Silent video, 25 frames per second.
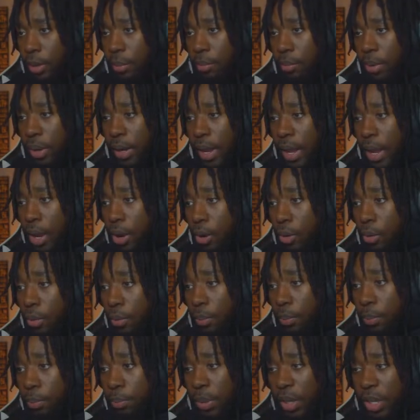But now
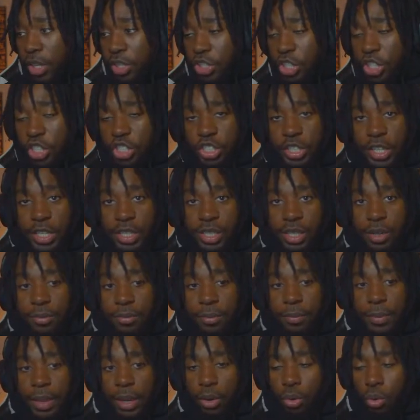PG shakes up
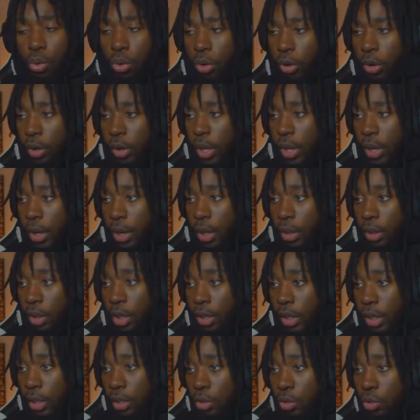from that corner. And
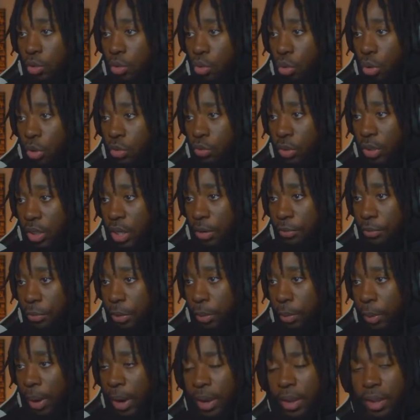look at Lou Dort's recovery,
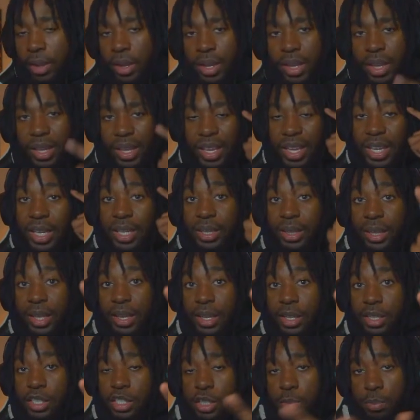right? He
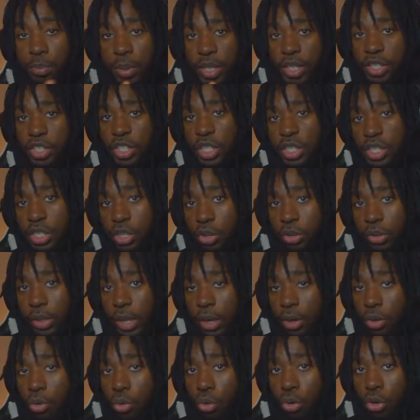thinks PG's still in
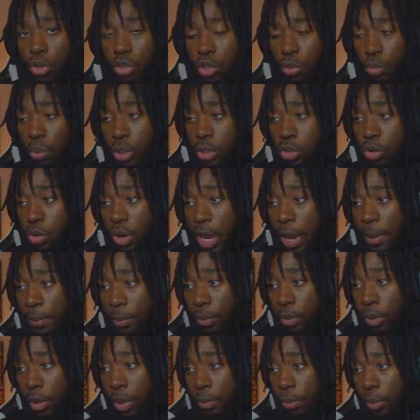that corner. So what's going to
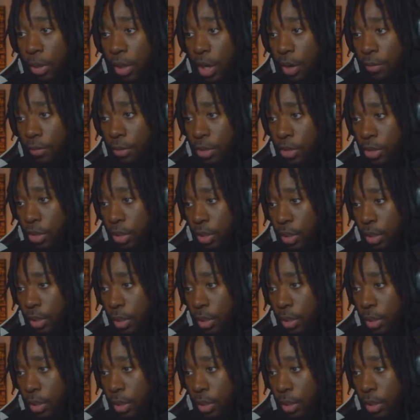happen when he recovers?